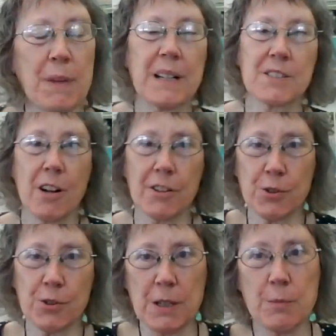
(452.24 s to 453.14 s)
but it's called
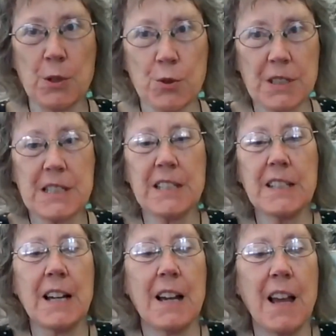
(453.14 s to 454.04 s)
a green manure
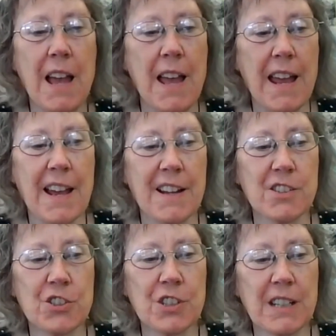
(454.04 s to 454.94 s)
tea.
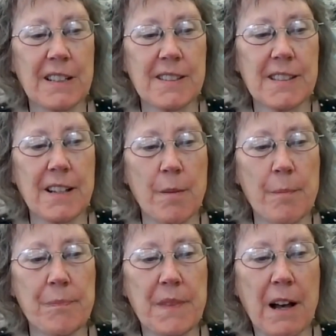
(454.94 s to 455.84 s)
And she gets
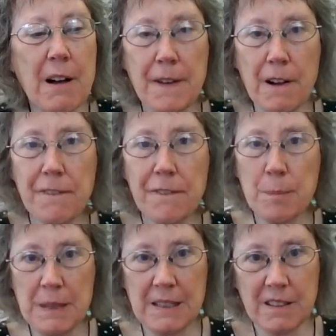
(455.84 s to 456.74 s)
alfalfa
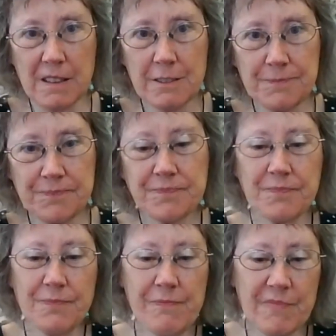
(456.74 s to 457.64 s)
meal,
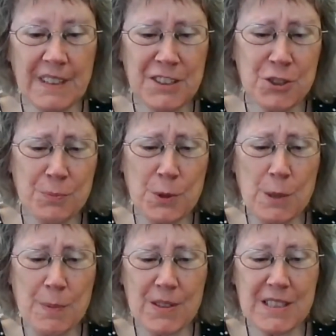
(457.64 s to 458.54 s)
and she'll put
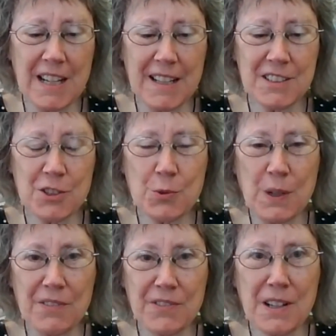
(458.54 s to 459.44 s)
about 10 to
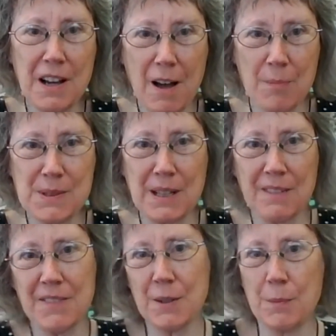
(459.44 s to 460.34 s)
12 cups
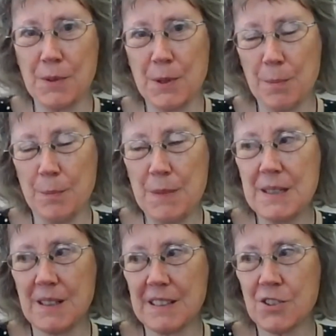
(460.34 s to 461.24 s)
of the
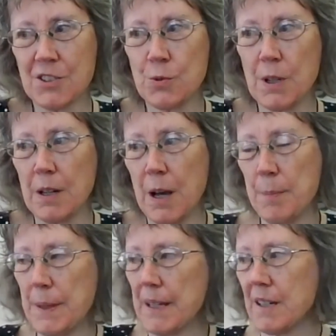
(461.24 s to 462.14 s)
meal into a
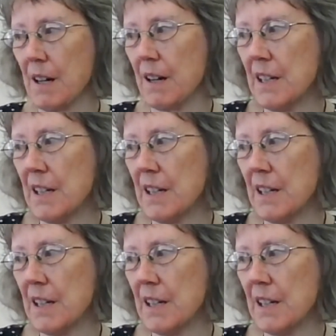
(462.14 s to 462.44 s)
big